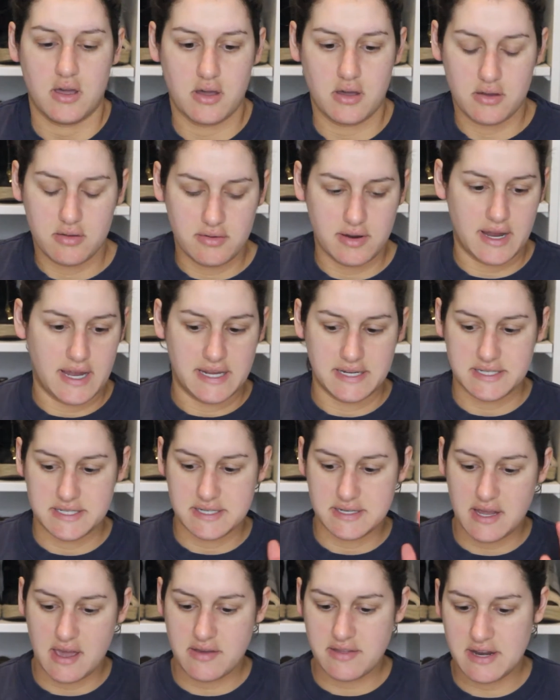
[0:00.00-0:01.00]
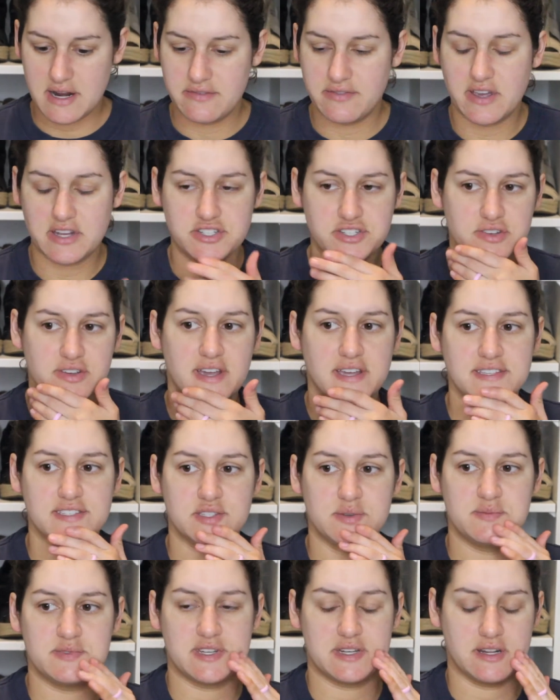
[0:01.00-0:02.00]
Alright, now that I've got you guys
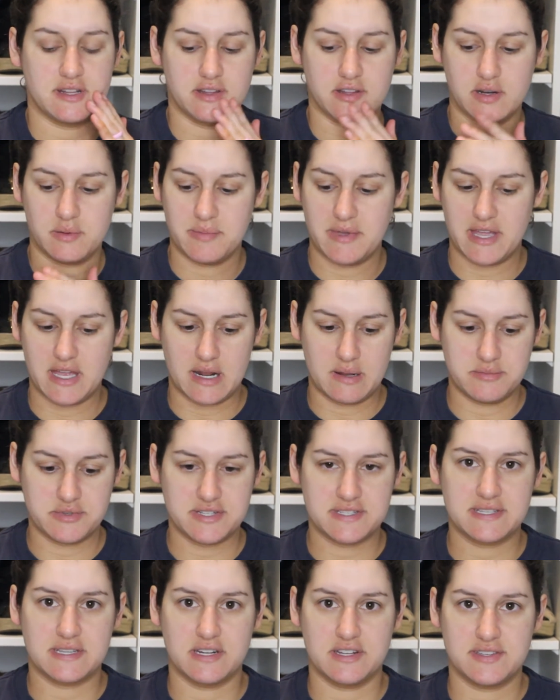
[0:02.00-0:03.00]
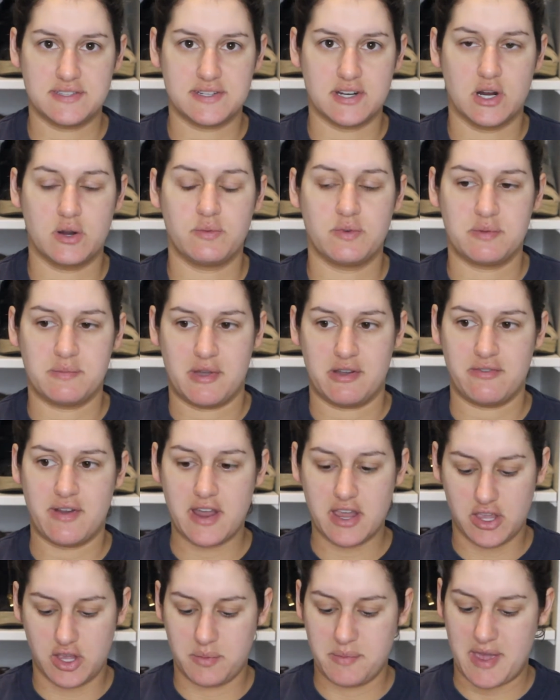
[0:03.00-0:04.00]
zoomed in a little bit, I'm just going to start with my
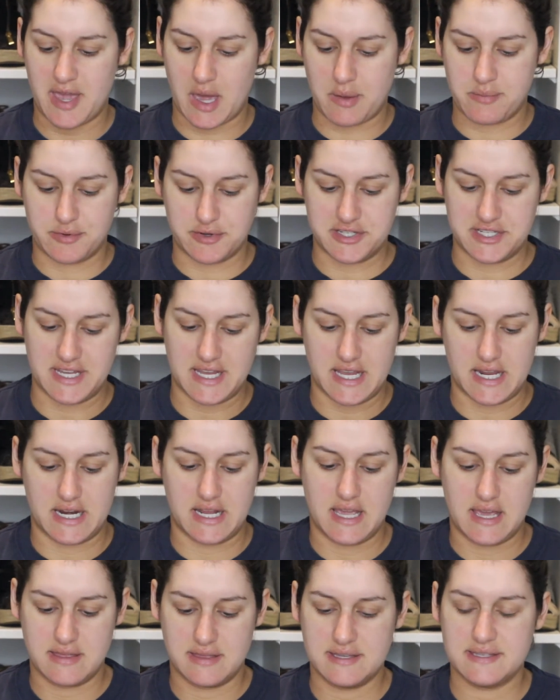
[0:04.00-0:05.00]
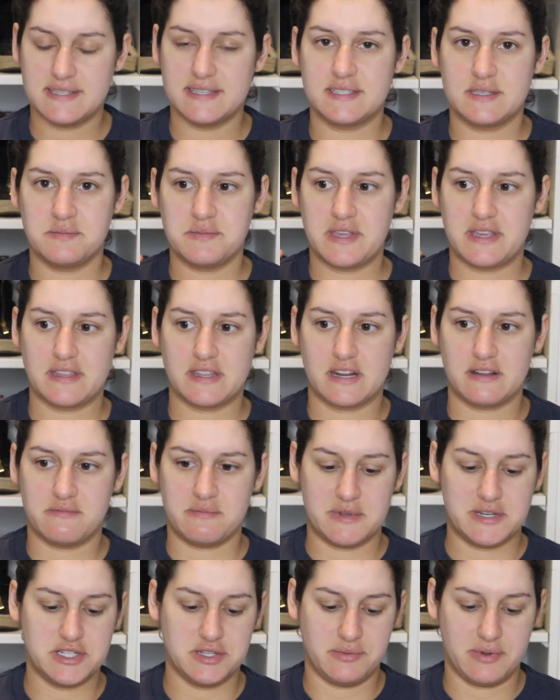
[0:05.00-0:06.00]
regular makeup routine, and this is something that I've
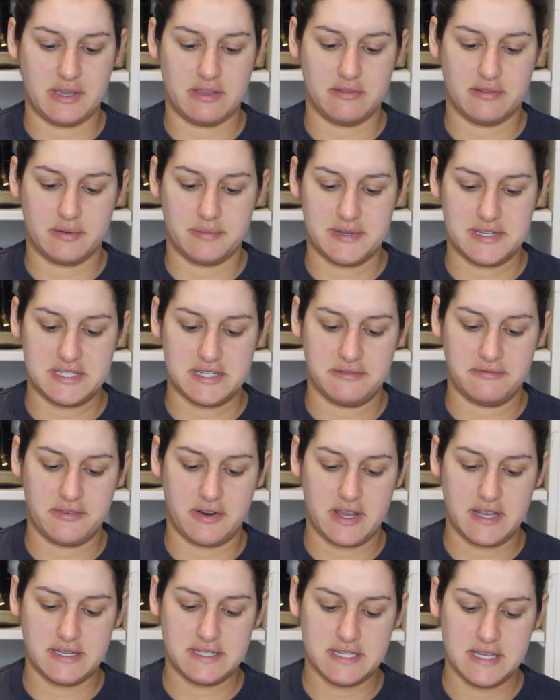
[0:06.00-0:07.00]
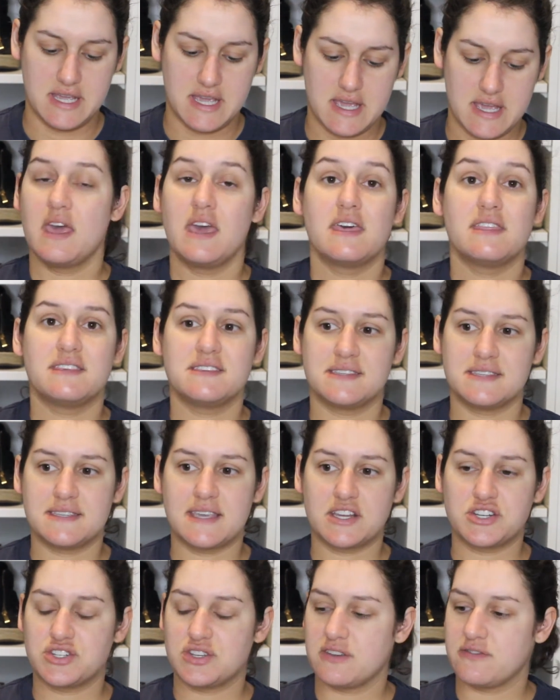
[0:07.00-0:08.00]
been doing a little bit different. This is
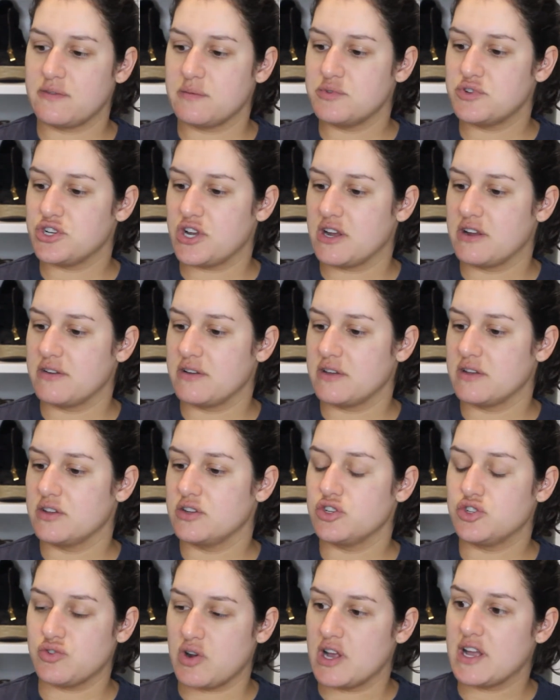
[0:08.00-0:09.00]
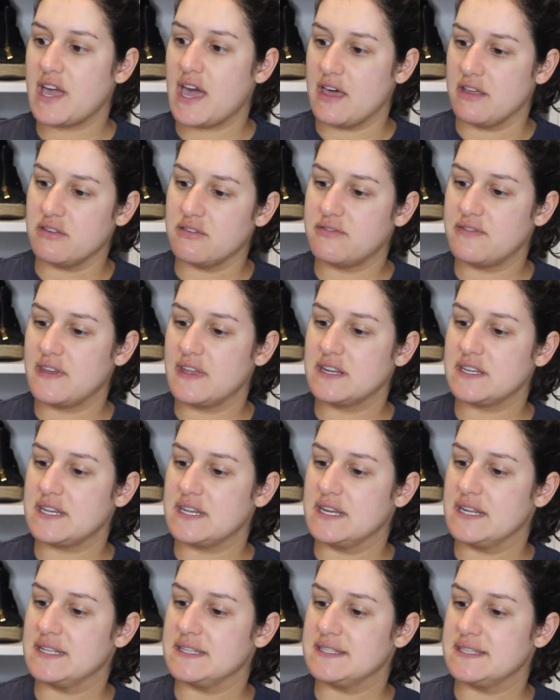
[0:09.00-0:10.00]
actually from Drunk Elephant,
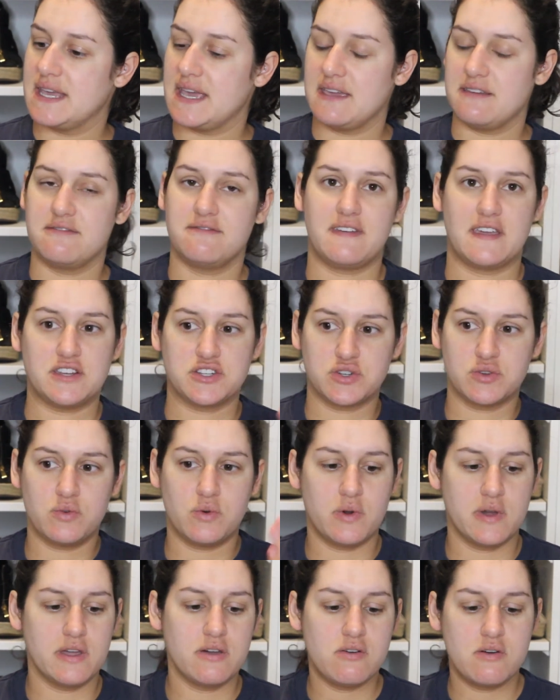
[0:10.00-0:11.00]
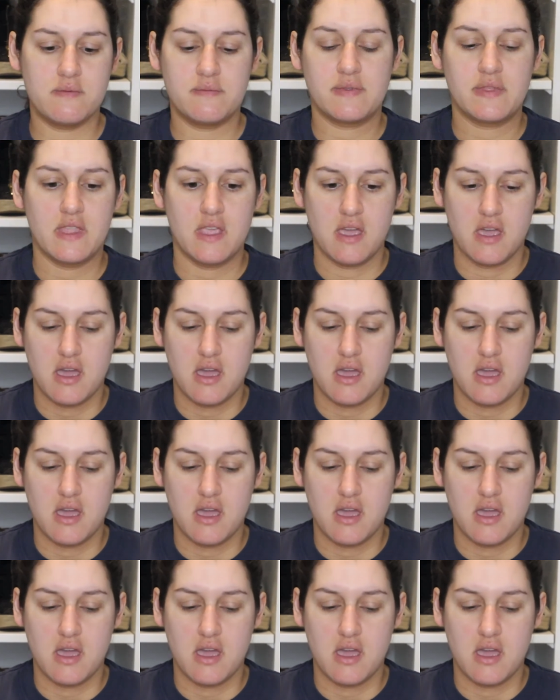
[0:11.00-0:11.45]
and it's a facial oil.